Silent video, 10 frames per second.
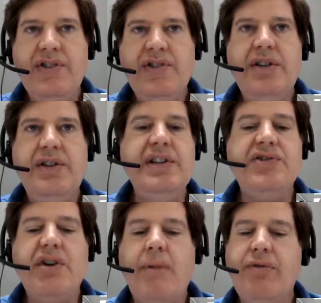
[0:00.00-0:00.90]
see that these
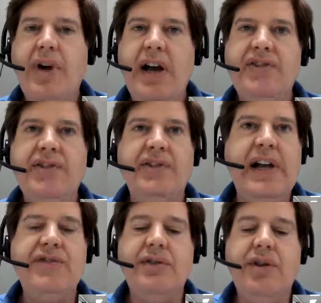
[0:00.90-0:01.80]
compromises
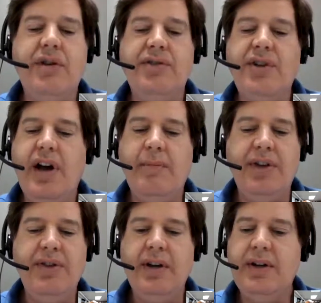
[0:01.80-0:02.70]
last a long time. I
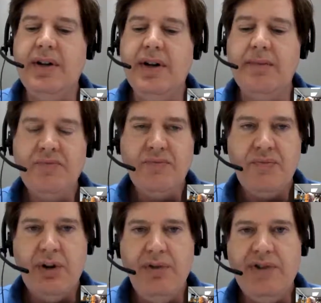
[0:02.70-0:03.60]
think
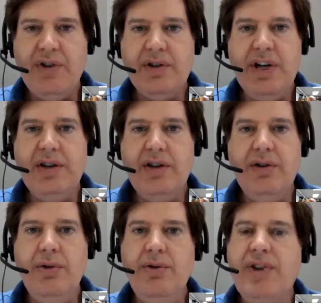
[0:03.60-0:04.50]
recently in the
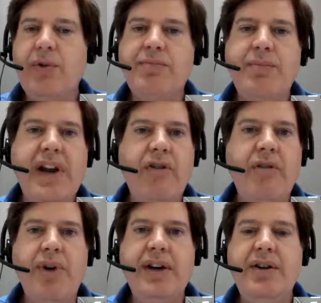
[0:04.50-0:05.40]
news, there was
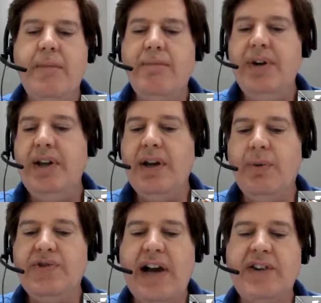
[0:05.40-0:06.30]
Panera Bread Company, there
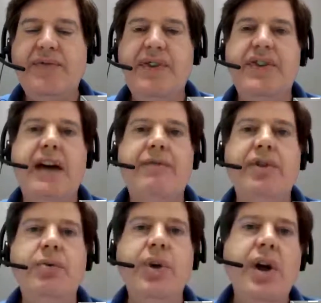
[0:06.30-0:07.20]
was Saks Fifth
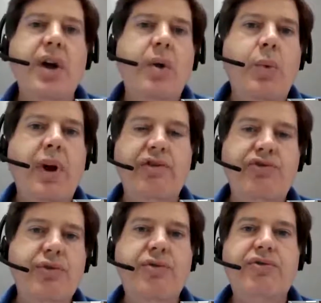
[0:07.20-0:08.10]
Avenue, where
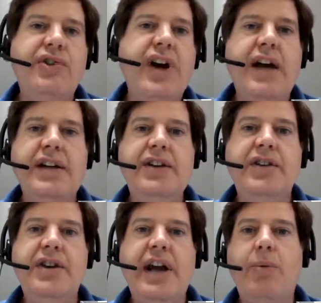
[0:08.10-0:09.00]
intruders had gotten into
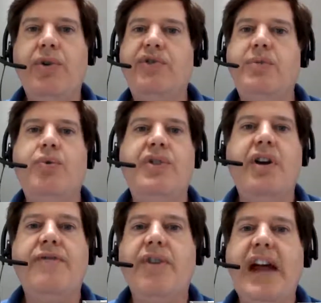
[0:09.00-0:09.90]
the networks and were
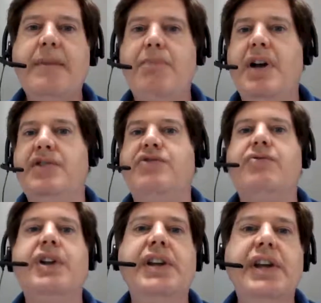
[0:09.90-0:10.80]
there for 8 months
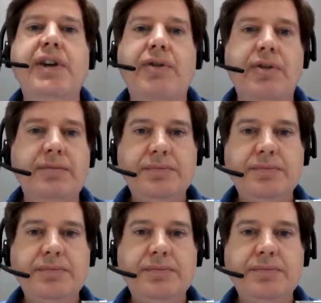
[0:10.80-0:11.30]
or a year.